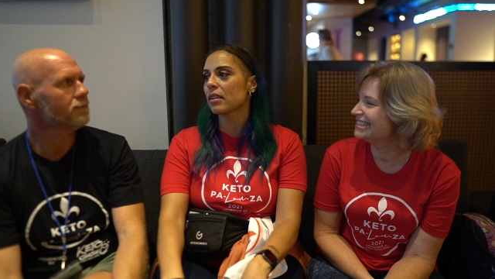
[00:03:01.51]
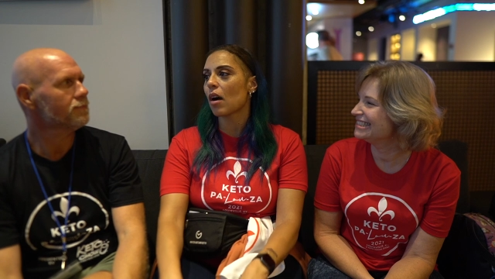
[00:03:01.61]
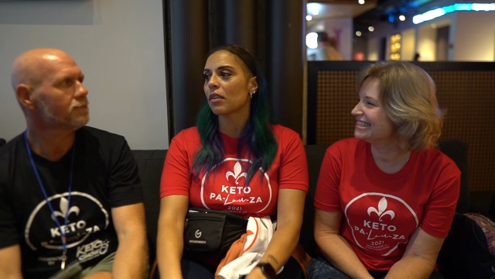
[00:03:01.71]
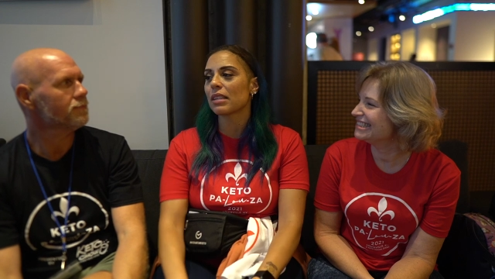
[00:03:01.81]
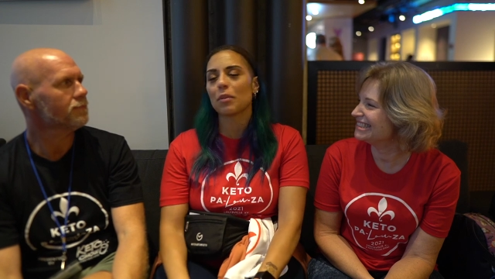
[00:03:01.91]

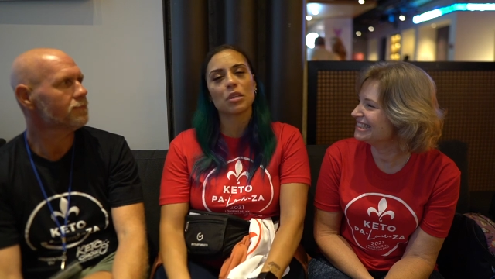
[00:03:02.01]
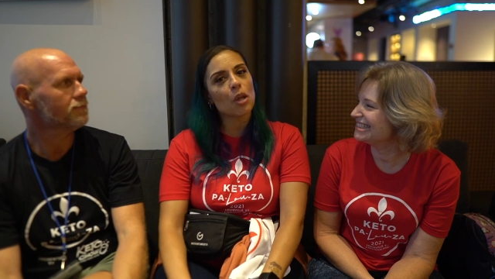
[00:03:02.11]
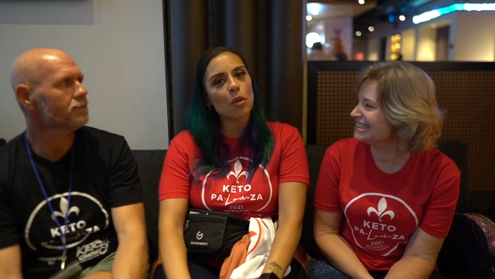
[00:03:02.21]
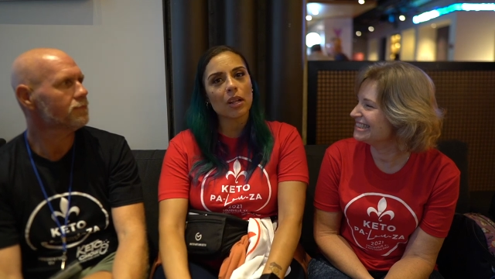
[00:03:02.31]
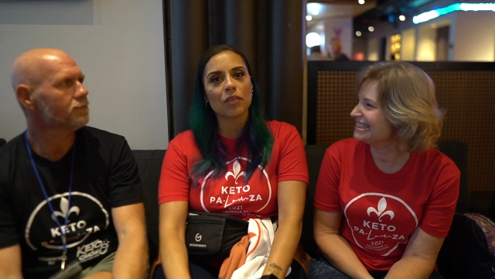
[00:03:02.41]
Speaker 1: all the time. You
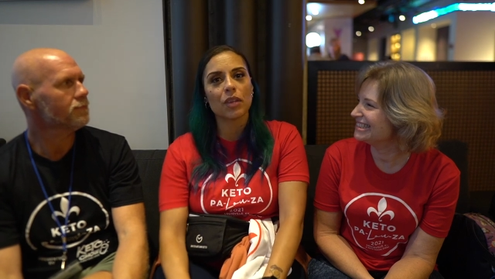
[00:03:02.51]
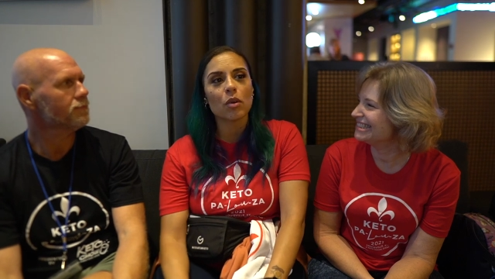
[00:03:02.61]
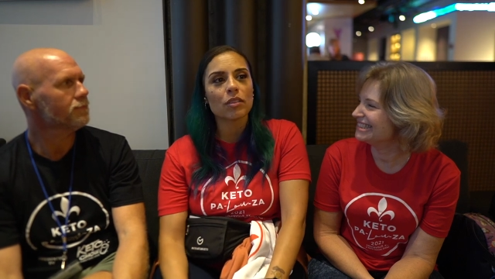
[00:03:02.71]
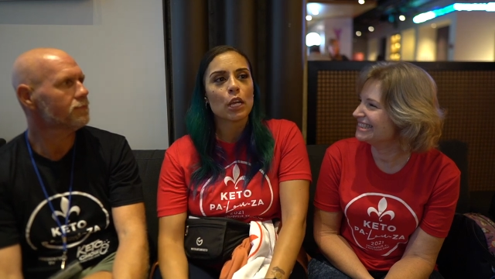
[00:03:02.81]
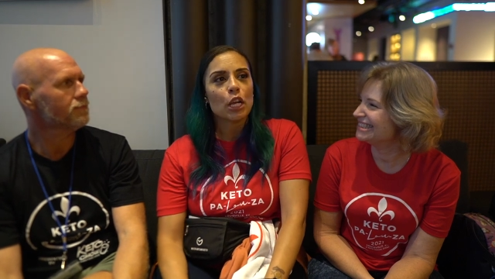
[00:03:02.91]
know what I've
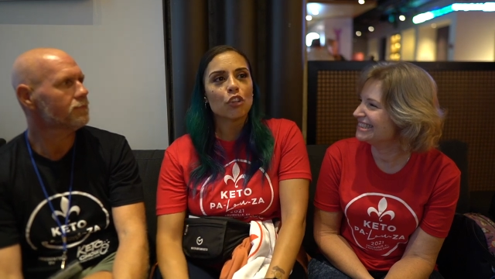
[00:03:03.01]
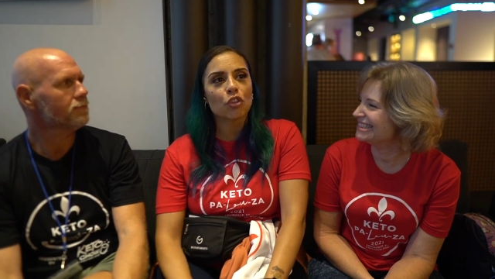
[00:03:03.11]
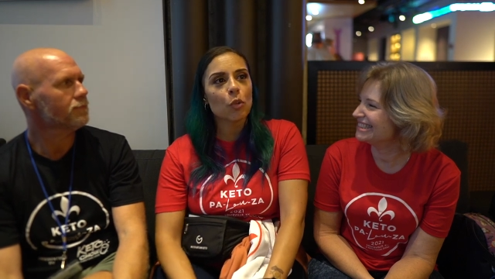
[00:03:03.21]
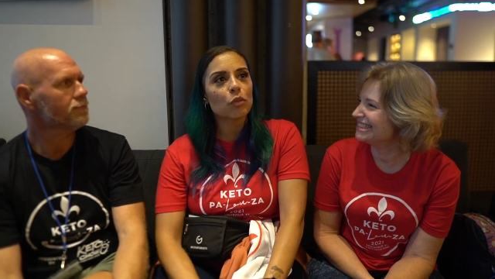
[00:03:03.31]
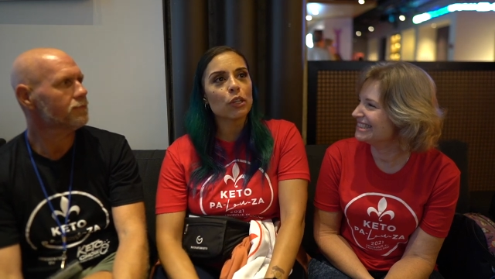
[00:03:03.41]
noticed?
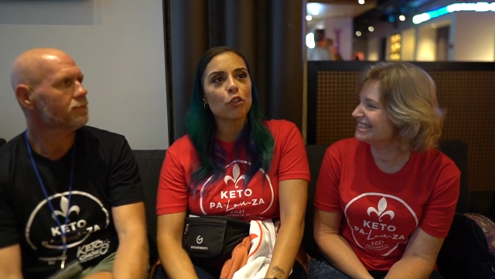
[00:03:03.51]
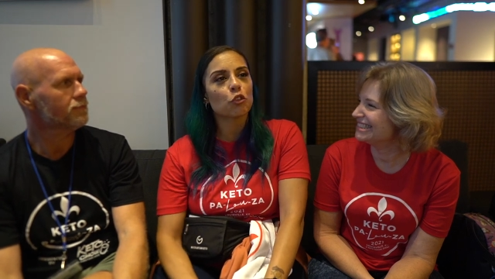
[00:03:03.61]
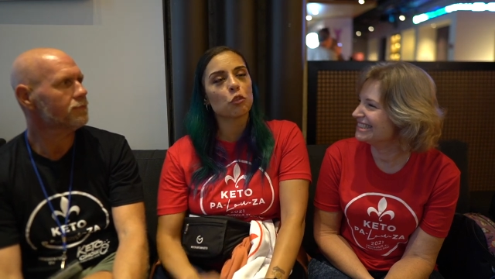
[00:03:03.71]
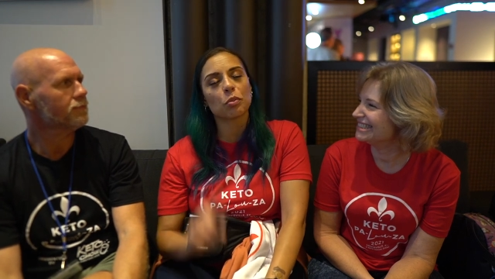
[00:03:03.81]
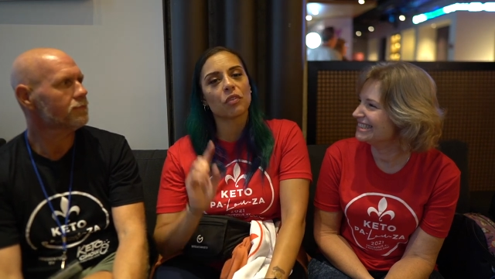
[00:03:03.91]
Joe and
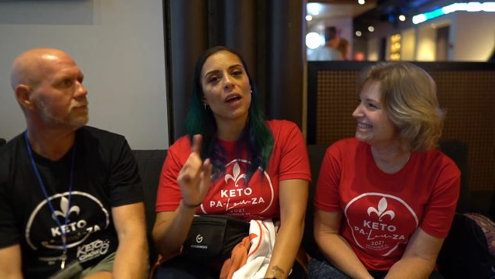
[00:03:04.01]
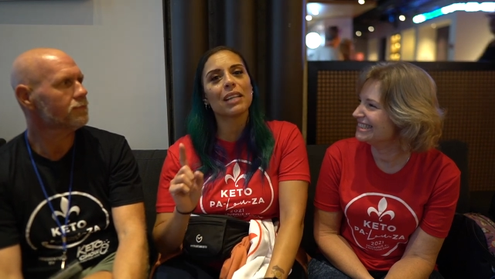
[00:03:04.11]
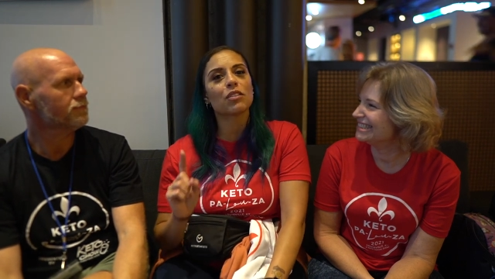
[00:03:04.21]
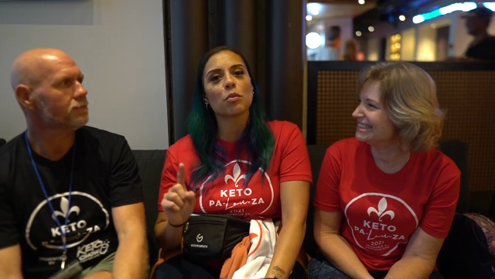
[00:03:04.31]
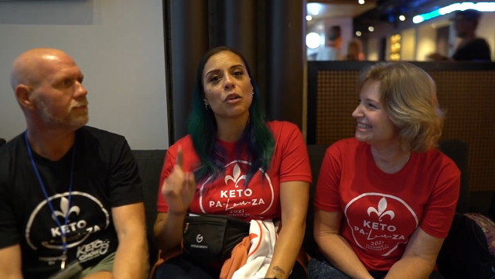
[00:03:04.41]
Rachel just
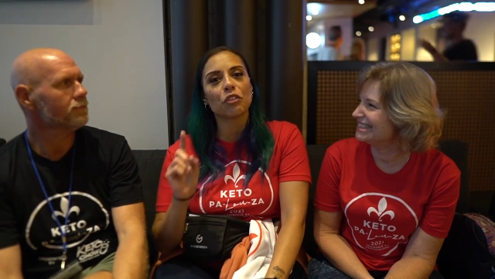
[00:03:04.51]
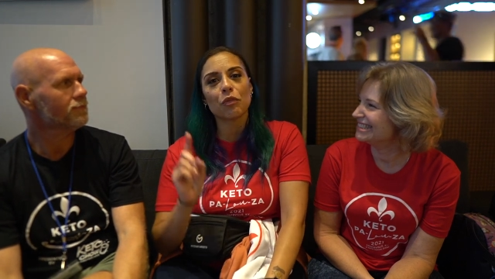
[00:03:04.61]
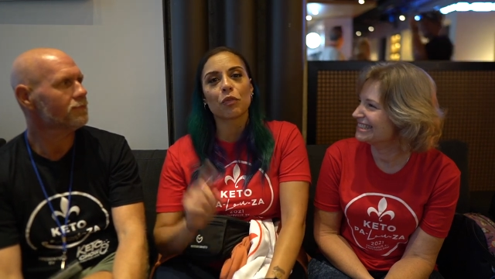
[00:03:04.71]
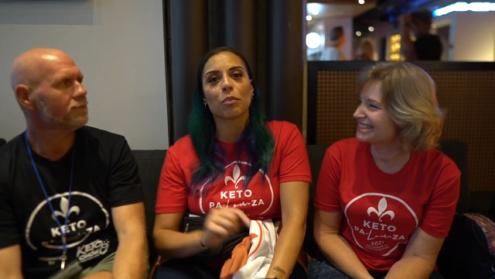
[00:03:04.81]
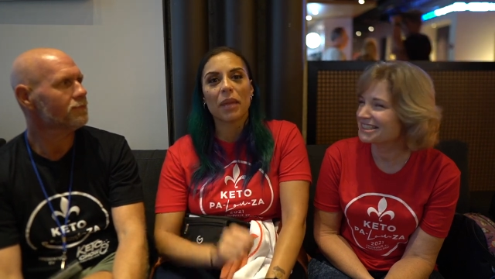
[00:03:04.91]
provide so much
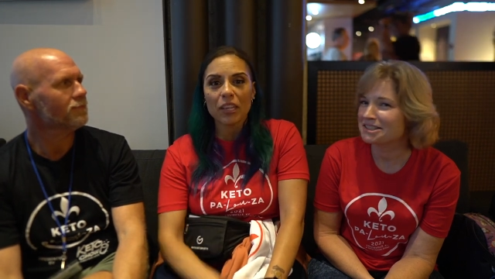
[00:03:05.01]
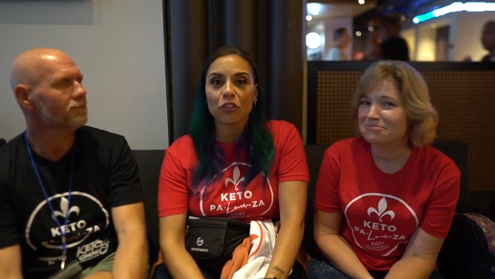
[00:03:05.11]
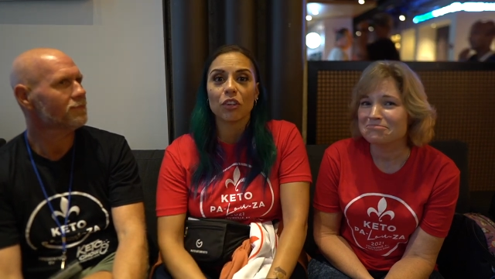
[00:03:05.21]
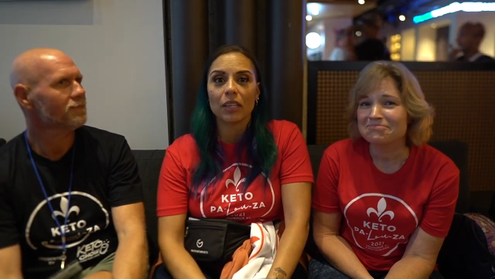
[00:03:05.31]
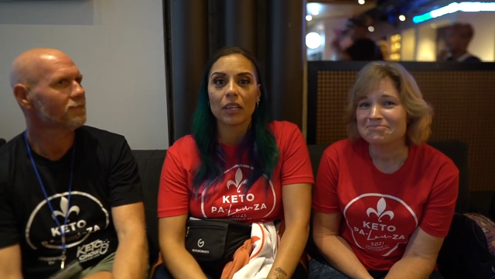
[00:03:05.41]

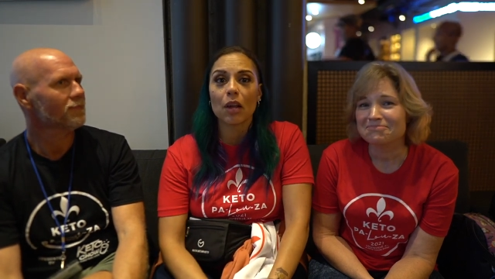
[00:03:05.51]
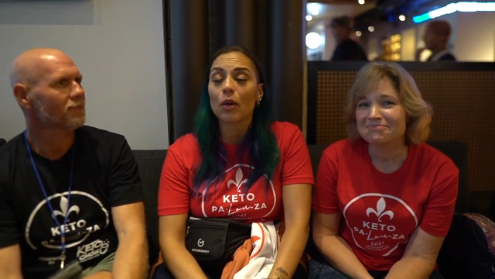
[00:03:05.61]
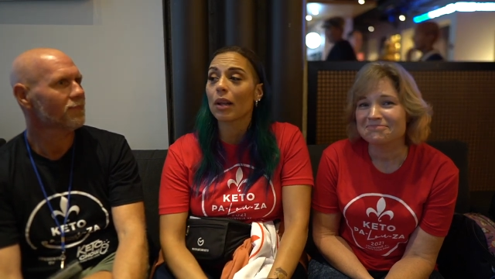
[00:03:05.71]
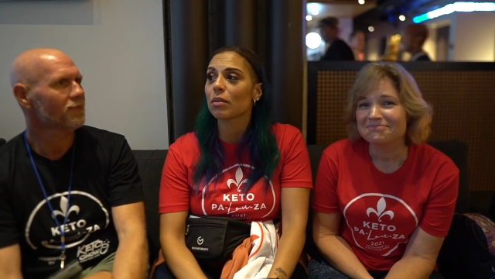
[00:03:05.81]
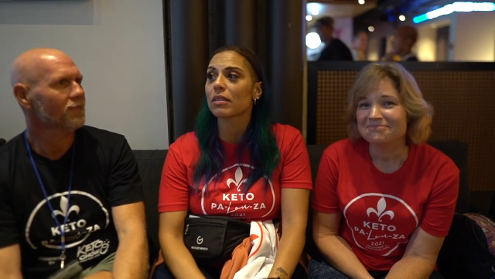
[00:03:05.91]
information, you
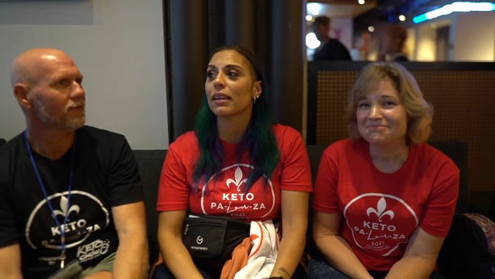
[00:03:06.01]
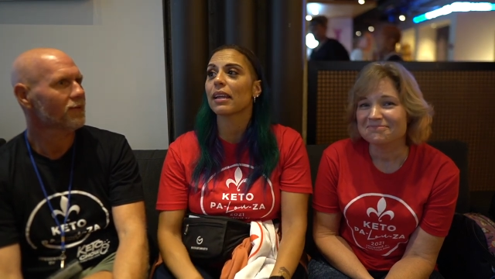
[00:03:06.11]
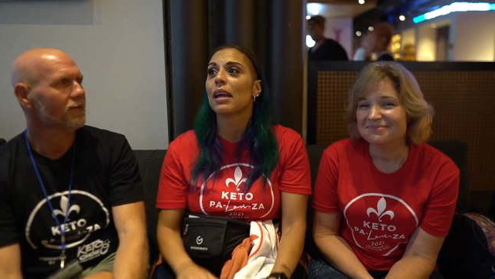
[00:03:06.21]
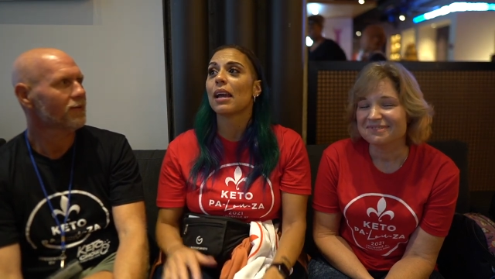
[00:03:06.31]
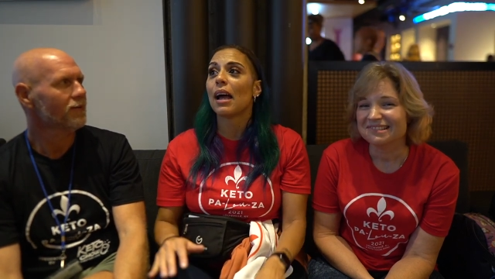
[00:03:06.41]
know? And I was like,
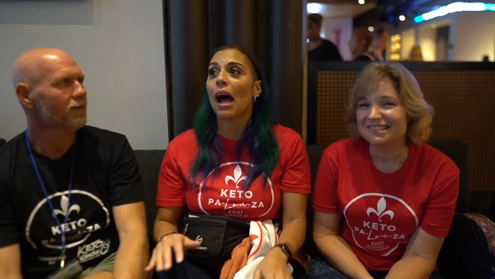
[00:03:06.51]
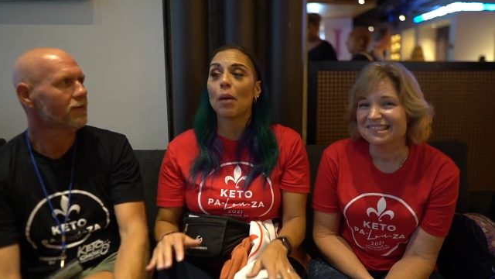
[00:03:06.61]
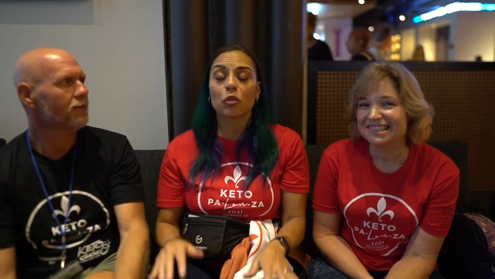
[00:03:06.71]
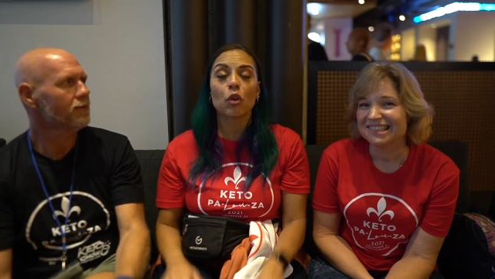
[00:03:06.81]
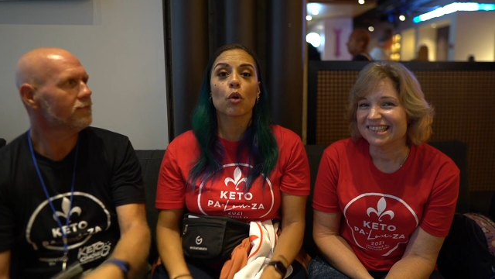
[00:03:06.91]
I'm so